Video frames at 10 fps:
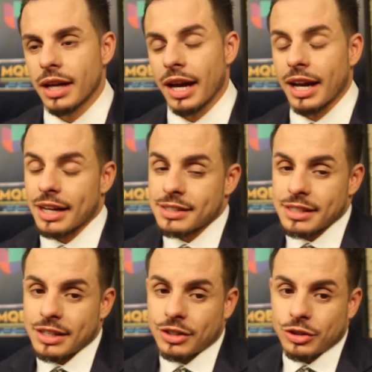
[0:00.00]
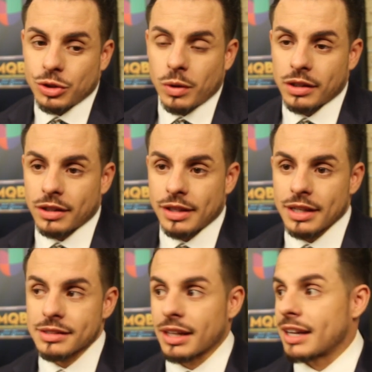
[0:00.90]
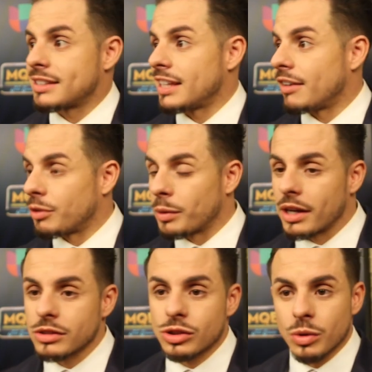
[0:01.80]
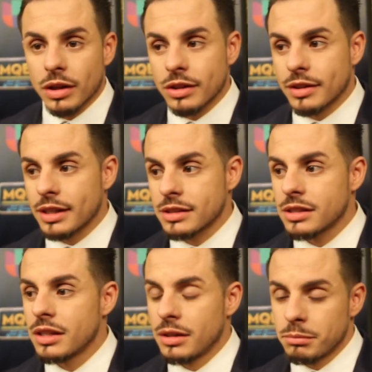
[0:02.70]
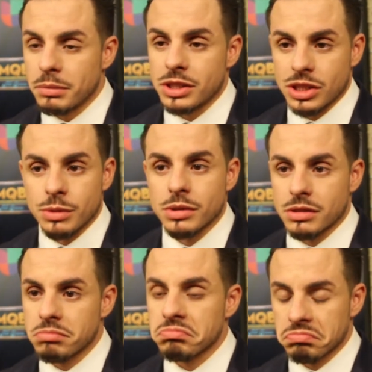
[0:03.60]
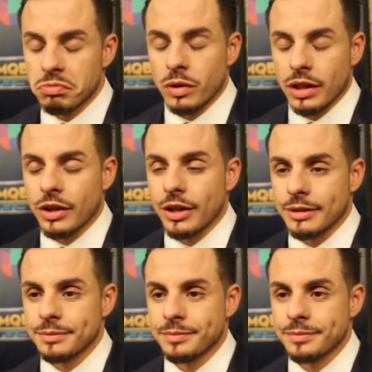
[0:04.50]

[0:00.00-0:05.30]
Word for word: I got to see her do other things. I got to see everyone else do other things. But she was really good.